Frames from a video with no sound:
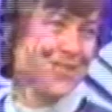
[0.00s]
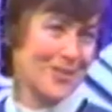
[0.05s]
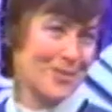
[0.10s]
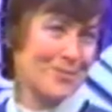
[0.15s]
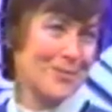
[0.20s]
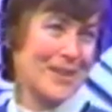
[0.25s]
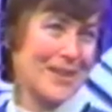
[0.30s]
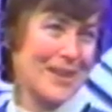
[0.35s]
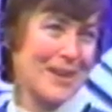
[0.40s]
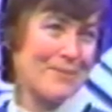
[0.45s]
to
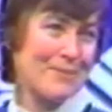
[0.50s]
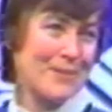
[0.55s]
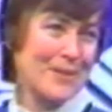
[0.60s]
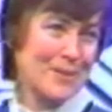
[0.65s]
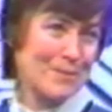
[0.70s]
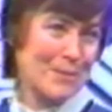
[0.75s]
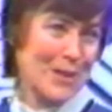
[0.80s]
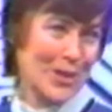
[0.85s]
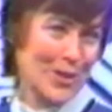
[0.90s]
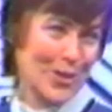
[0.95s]
become a
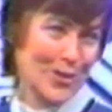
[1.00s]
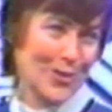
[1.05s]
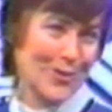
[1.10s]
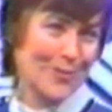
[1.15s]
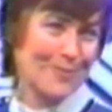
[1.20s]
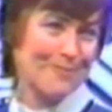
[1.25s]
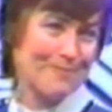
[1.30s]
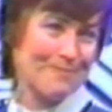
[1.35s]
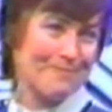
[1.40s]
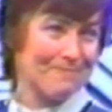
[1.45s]
special
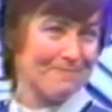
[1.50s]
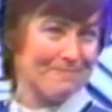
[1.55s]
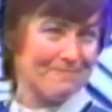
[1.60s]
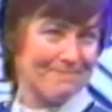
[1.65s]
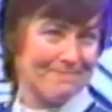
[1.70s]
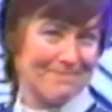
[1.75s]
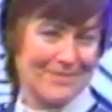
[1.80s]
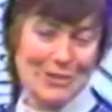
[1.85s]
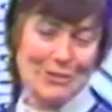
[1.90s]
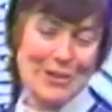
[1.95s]

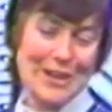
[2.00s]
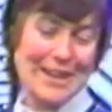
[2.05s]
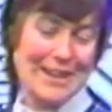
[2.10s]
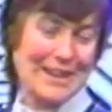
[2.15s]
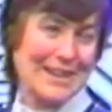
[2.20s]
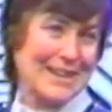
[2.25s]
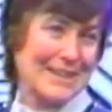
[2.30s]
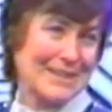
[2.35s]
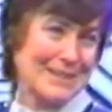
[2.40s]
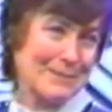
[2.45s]

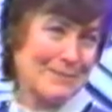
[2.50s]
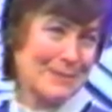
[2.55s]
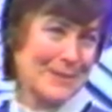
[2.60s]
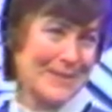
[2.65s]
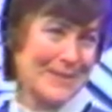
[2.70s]
recognizable